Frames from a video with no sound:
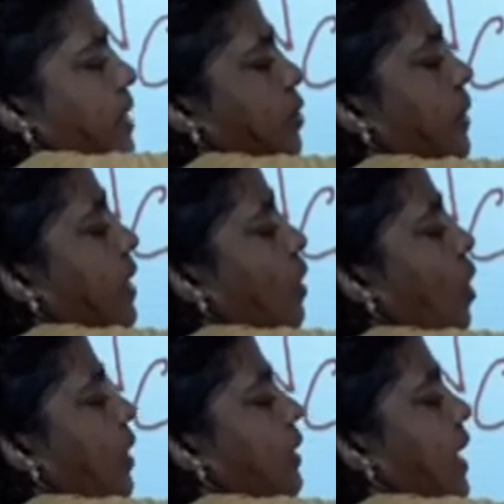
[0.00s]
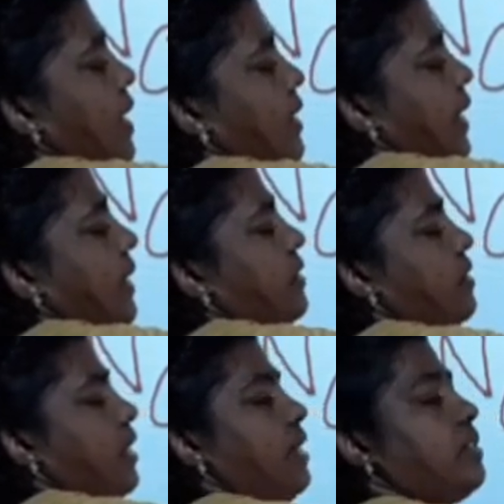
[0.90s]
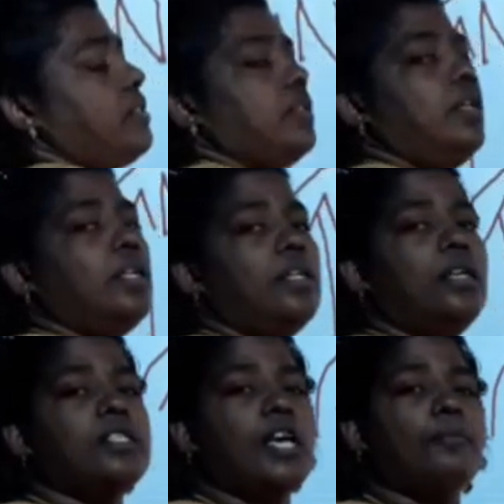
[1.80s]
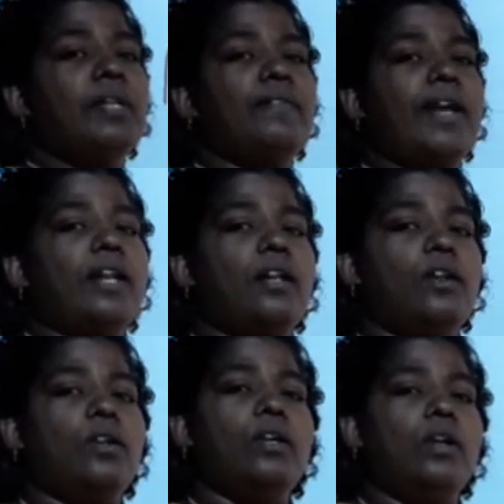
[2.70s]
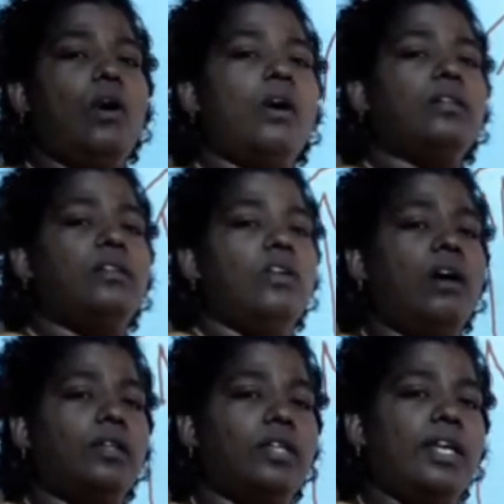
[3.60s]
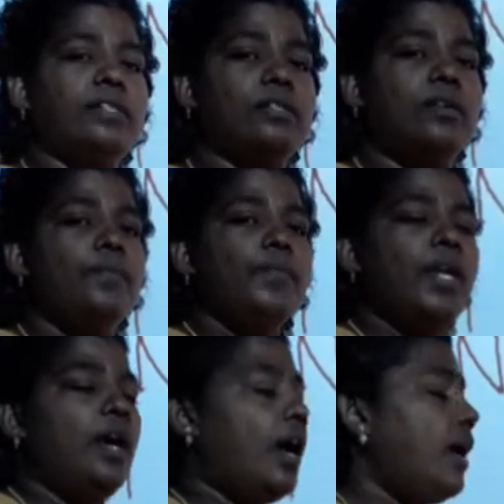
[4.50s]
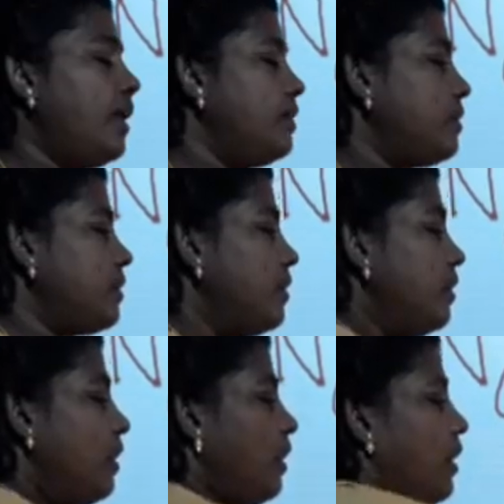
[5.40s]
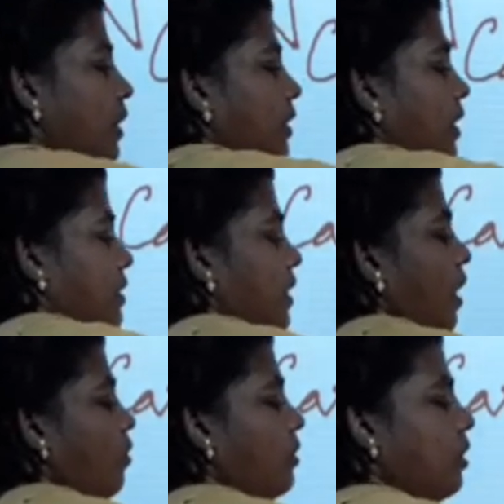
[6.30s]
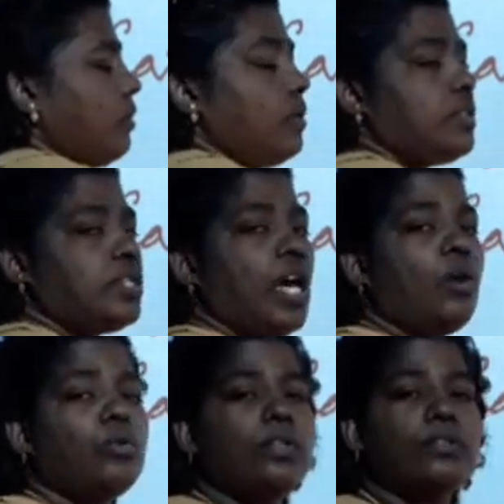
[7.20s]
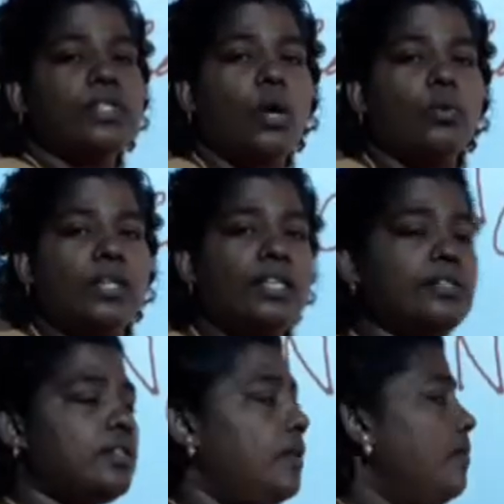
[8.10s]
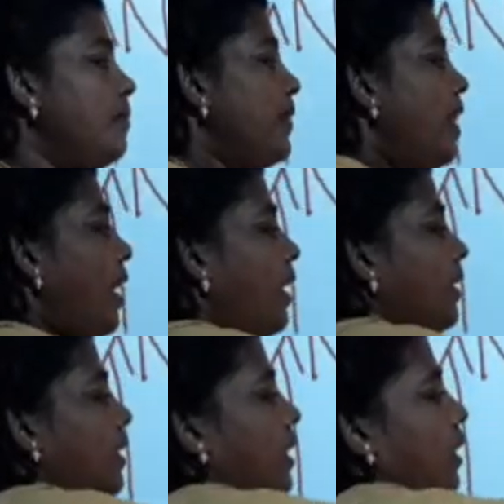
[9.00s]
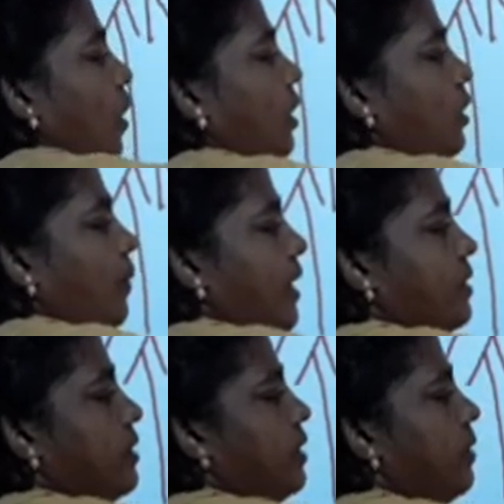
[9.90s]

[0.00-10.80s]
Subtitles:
between north and east is subdivided into north, northeast, and in the south, southeast, and in the northwest,